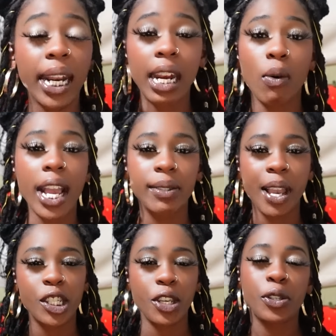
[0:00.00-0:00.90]
anyways, make
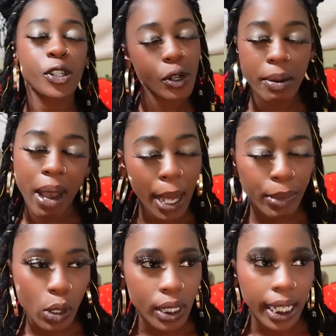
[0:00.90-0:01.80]
sure you stream my
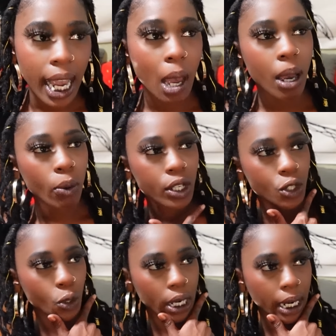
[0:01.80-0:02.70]
music. How about we
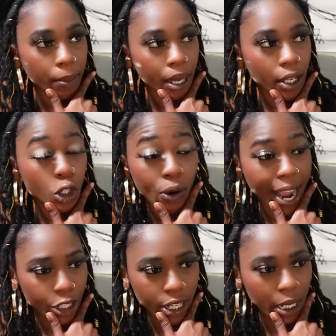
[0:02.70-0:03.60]
stream
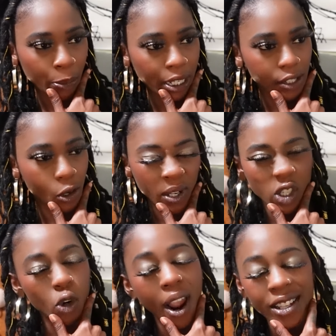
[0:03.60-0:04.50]
Tragic? Because so many
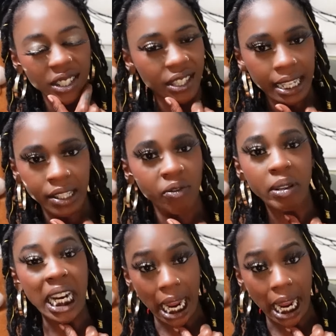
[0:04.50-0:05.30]
tragic things have been